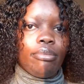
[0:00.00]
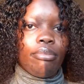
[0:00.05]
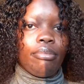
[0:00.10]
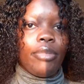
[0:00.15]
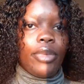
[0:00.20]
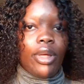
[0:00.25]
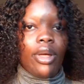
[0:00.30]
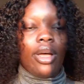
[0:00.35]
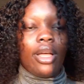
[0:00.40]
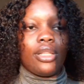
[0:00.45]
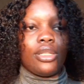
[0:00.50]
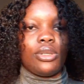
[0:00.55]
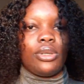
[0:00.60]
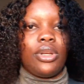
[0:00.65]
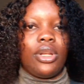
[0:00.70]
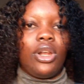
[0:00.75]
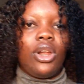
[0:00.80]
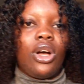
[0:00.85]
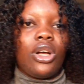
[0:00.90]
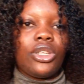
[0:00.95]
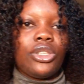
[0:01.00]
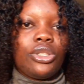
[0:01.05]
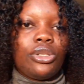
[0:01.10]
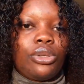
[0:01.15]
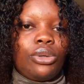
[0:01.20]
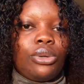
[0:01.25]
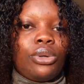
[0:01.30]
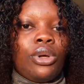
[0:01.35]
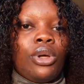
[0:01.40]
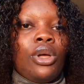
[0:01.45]
Yeah, I took a large
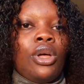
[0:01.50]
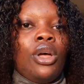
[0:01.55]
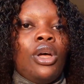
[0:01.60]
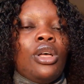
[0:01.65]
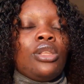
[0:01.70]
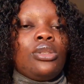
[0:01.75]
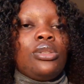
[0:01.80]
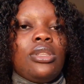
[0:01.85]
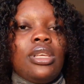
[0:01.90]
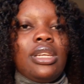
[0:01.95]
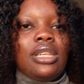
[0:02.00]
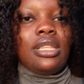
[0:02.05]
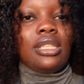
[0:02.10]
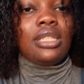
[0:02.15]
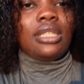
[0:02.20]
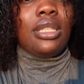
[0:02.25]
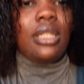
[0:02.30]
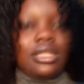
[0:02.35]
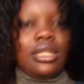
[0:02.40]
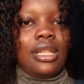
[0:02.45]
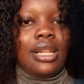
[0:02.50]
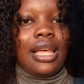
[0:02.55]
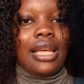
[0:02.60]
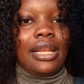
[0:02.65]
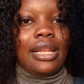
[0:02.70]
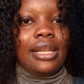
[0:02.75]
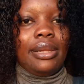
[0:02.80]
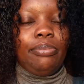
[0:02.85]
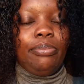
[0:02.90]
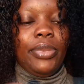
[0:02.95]
so that it's
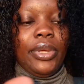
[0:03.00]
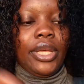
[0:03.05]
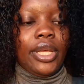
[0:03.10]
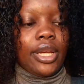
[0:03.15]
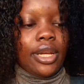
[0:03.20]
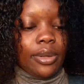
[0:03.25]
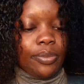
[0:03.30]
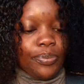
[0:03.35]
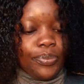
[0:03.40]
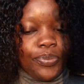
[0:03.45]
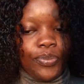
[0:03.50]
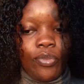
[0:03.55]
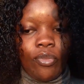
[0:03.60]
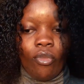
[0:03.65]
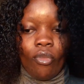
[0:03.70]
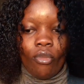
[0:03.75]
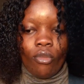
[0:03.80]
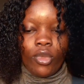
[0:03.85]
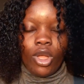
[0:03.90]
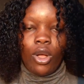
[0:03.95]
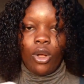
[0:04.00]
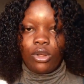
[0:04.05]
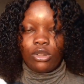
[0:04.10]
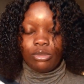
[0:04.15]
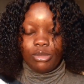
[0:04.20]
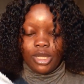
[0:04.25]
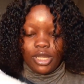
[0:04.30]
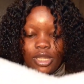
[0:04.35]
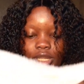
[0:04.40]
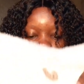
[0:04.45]
slightly bigger on me.